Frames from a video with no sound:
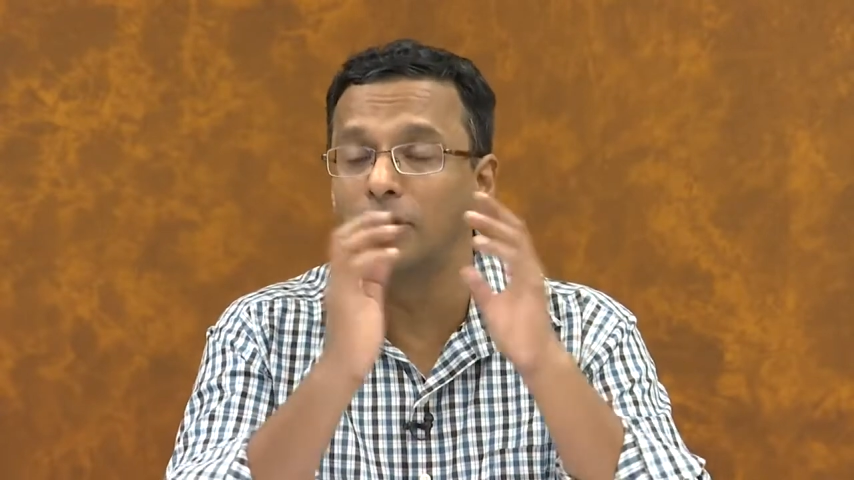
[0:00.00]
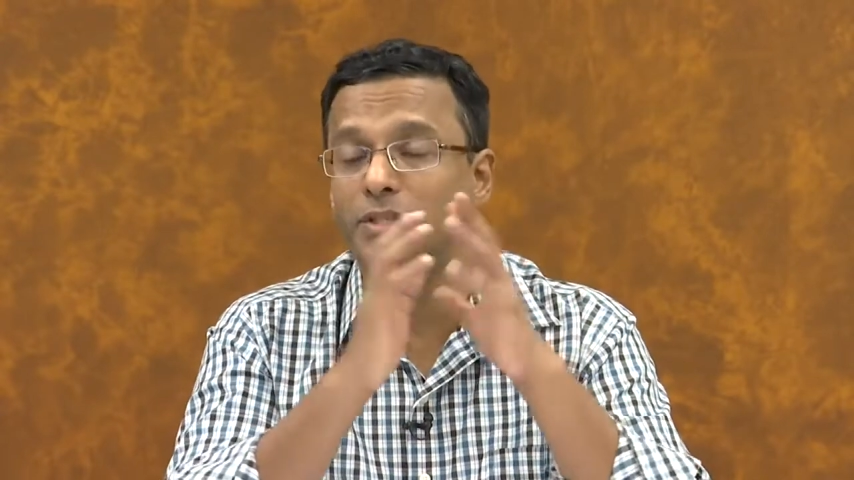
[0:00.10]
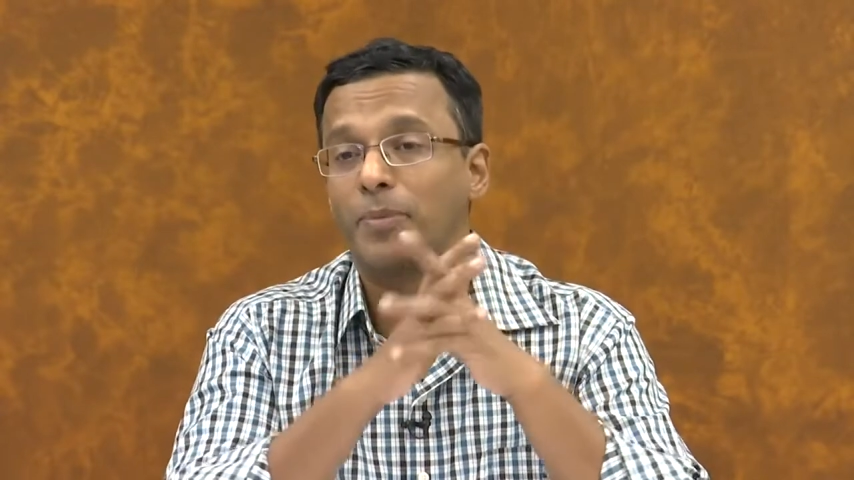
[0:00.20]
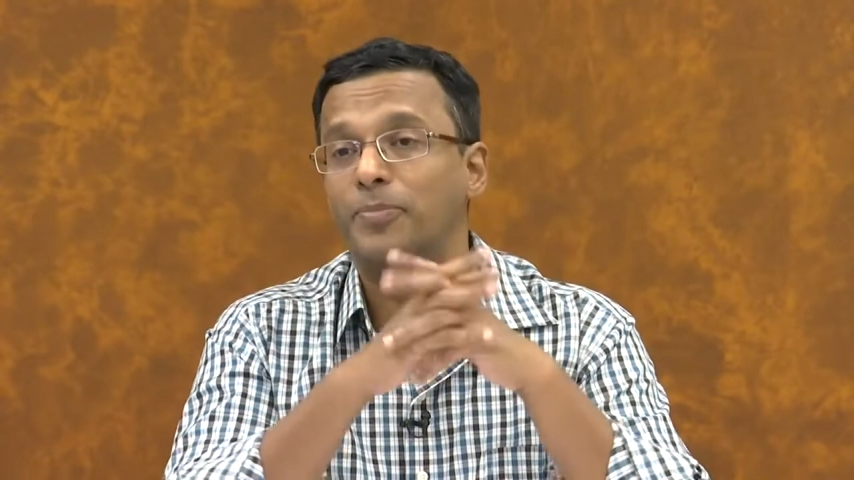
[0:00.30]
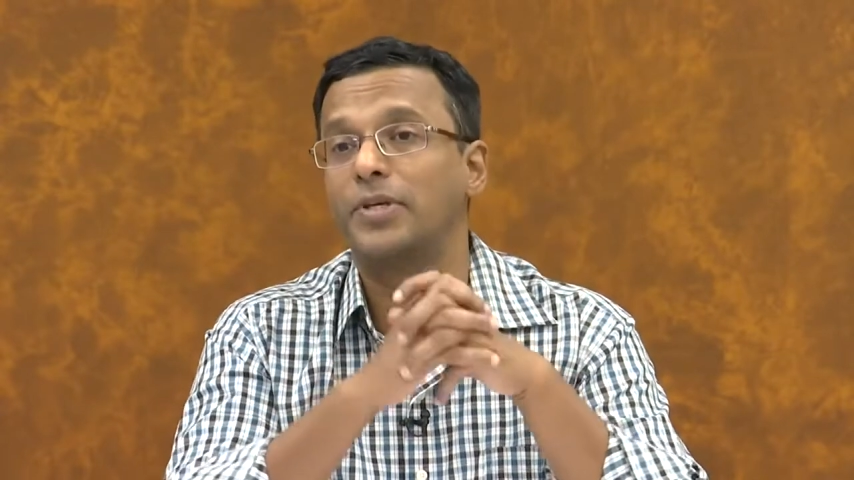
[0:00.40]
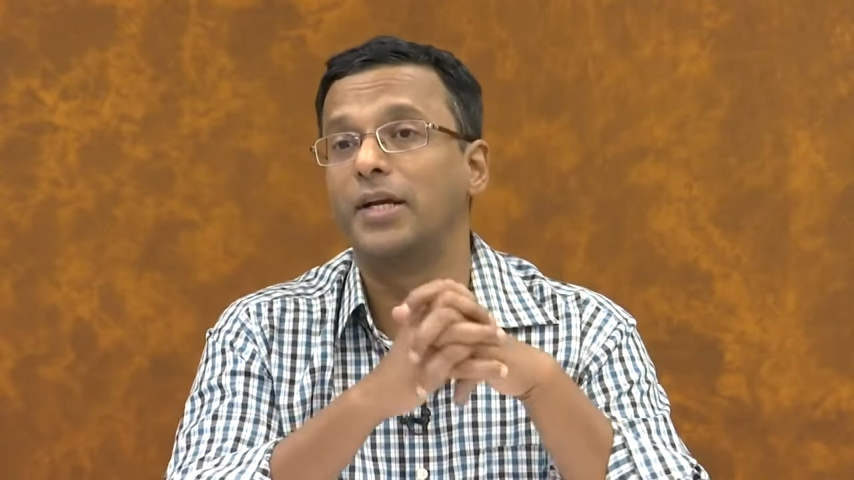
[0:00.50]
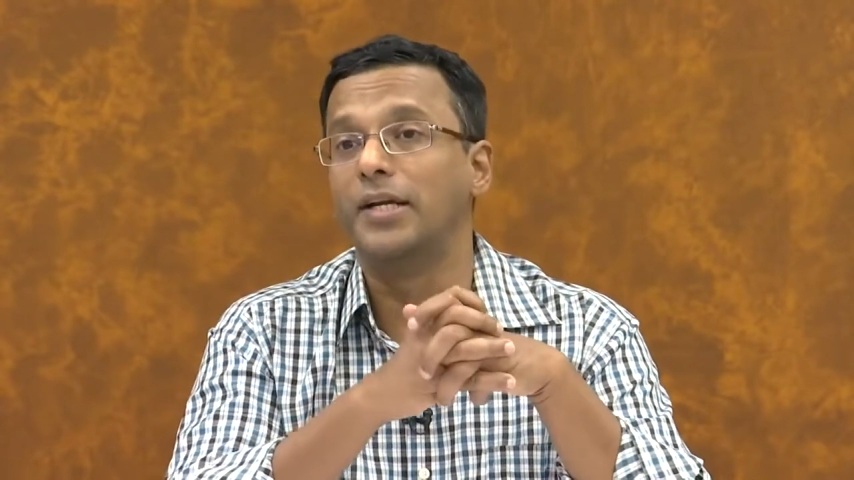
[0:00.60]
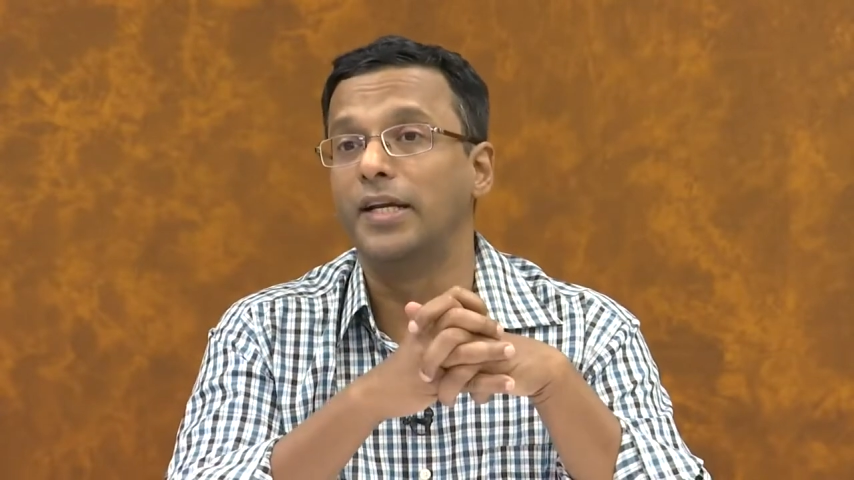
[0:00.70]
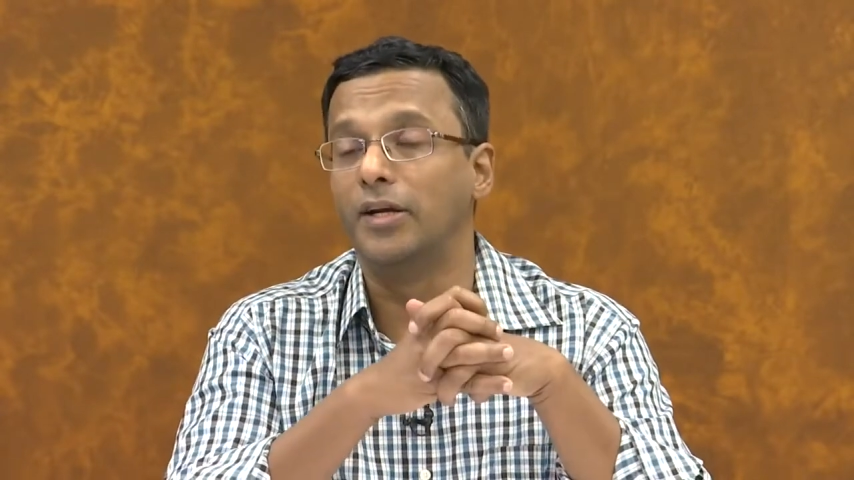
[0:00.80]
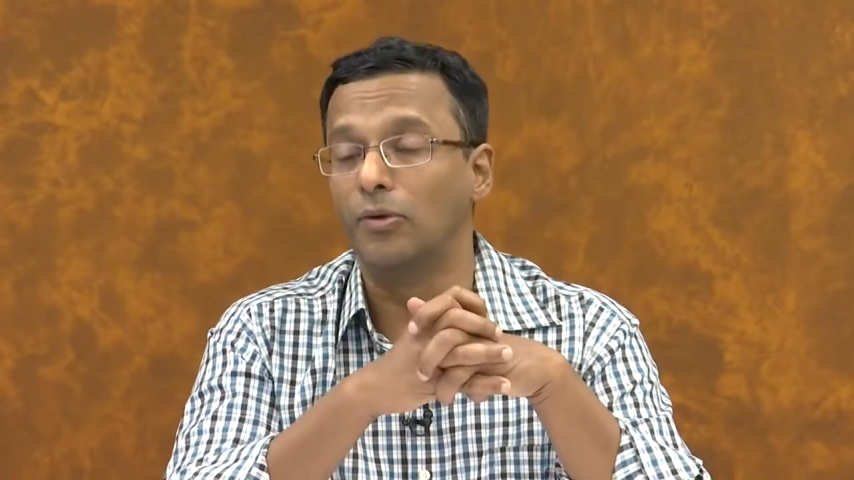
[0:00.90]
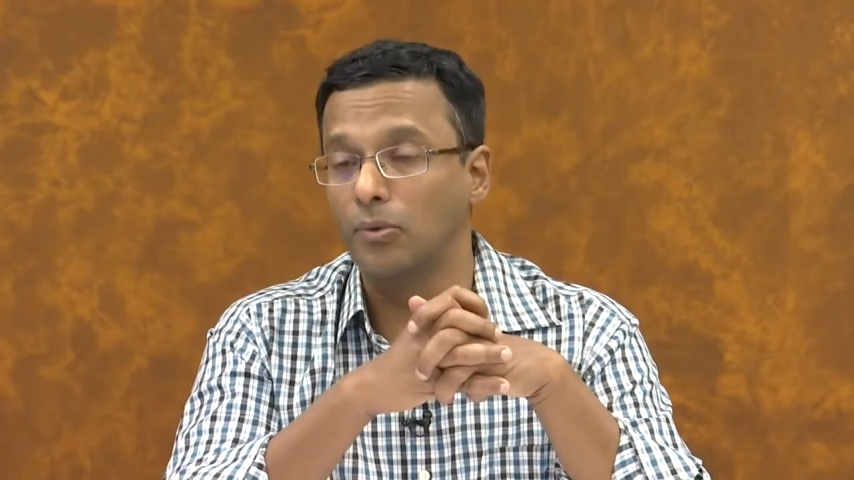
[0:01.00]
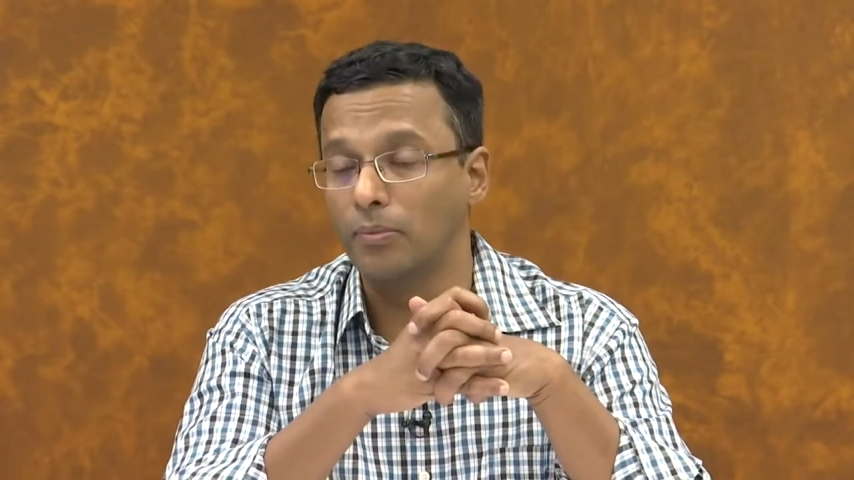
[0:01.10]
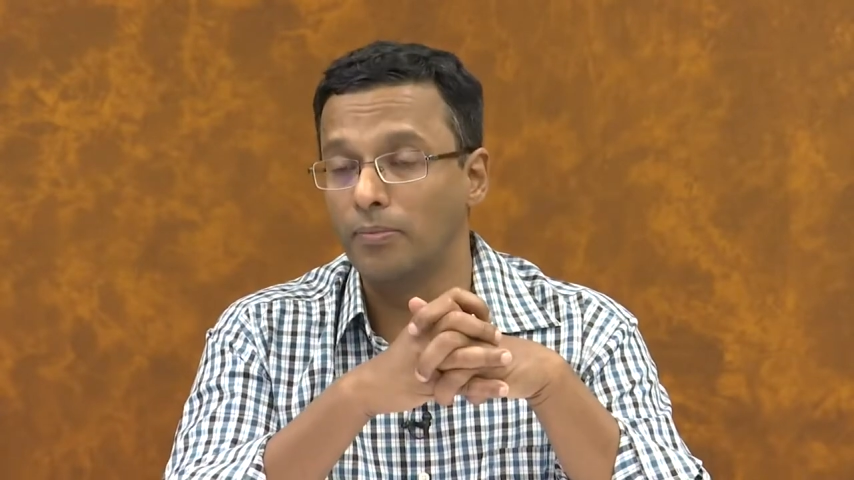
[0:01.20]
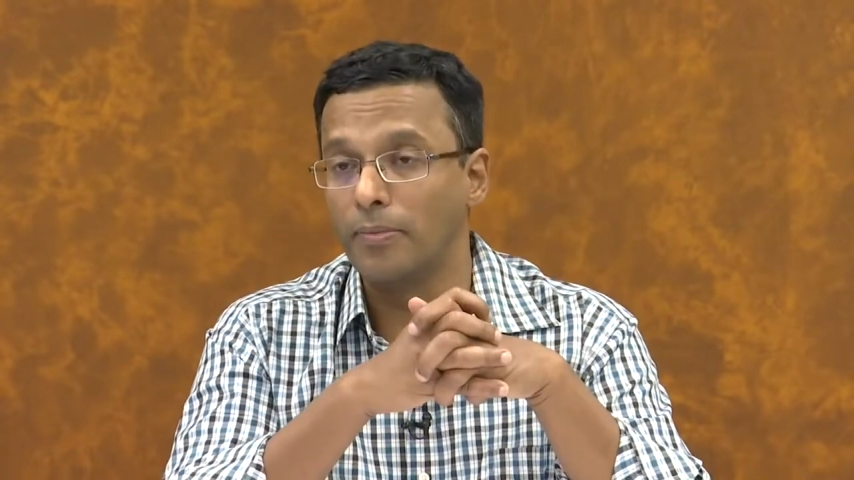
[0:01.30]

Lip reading: subset D2